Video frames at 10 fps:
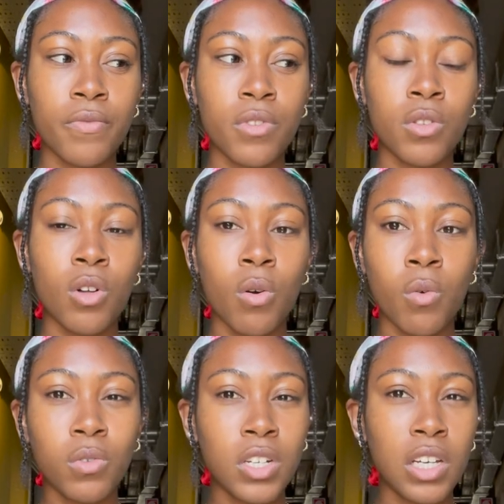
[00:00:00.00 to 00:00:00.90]
The
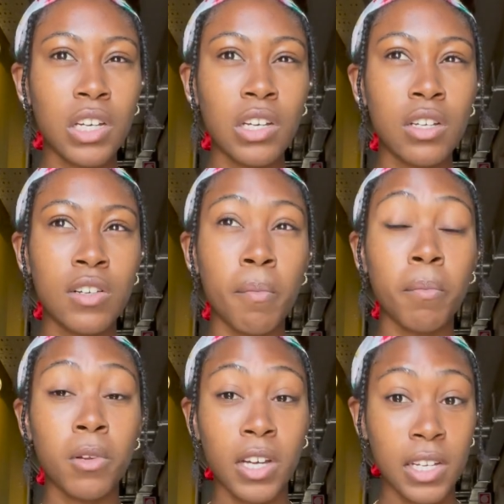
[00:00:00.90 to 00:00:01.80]
only
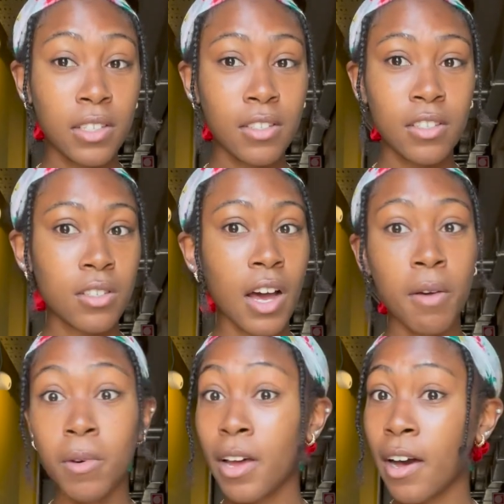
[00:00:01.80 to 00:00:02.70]
complaints I
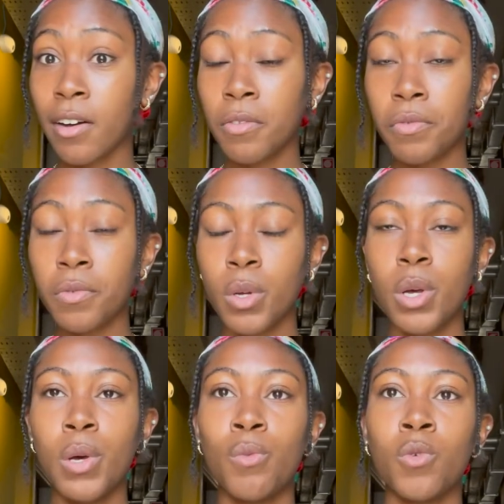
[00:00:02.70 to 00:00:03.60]
would have
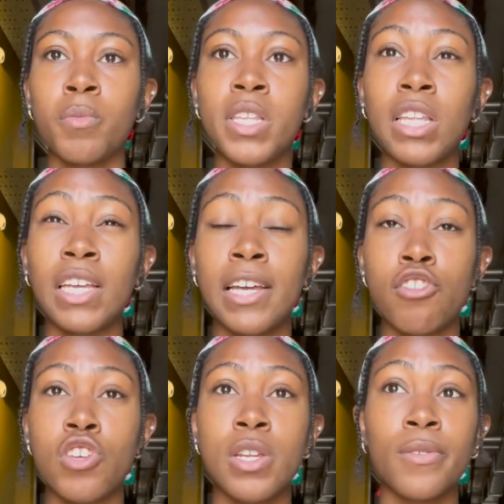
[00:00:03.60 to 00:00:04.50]
would be that the
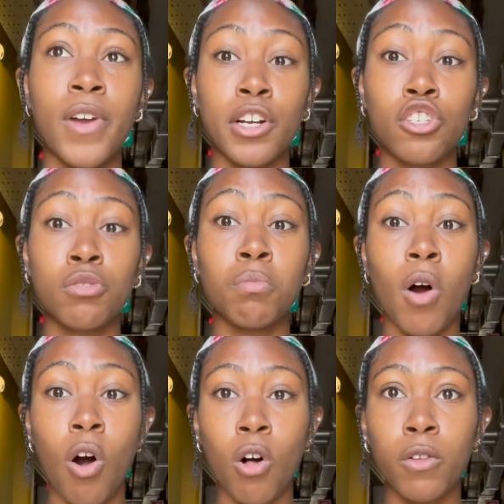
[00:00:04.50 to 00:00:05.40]
kitchen is very
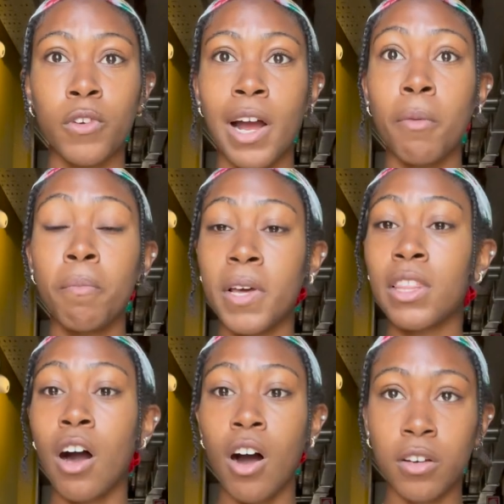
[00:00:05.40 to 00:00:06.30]
small for how big
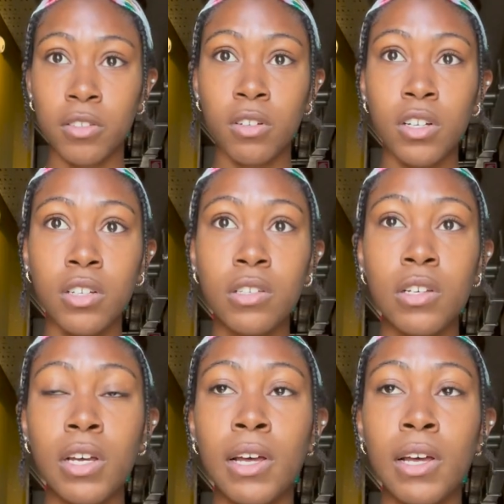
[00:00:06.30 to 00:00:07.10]
the hostel is.